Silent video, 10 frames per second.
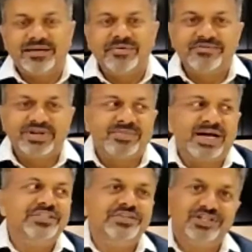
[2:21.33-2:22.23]
I mean, when
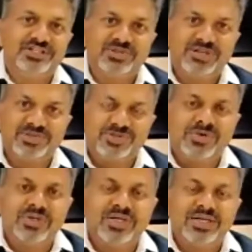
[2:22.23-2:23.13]
my generation becomes
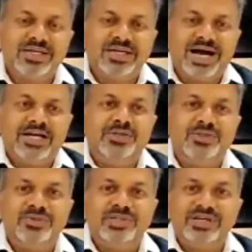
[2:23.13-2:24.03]
old, I
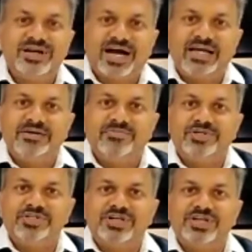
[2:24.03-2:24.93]
don't think I uh,
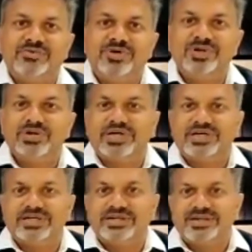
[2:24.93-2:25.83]
personally would look
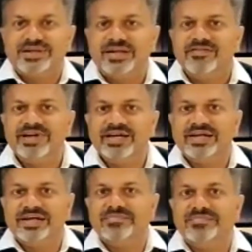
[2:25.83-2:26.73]
living
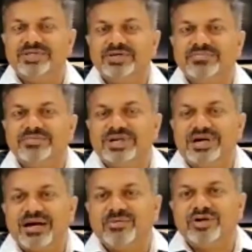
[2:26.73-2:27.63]
in a, you know,
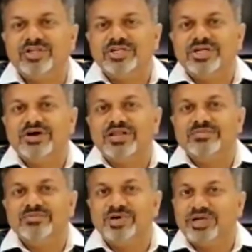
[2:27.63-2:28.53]
I would not say call
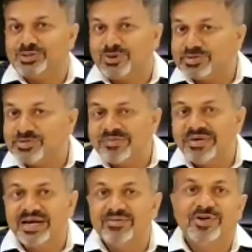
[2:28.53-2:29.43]
them old age homes
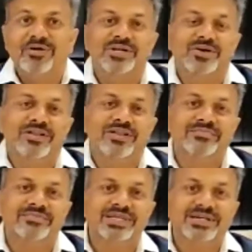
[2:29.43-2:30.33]
maybe, I'll probably call
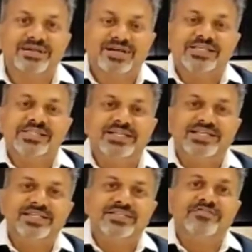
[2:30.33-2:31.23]
them uh, senior
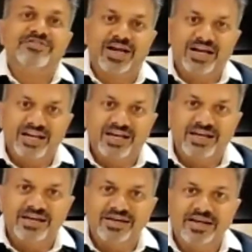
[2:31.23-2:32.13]
citizen
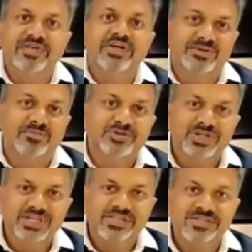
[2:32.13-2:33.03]
friendly living
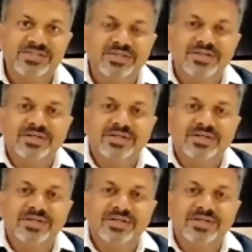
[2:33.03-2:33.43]
communities.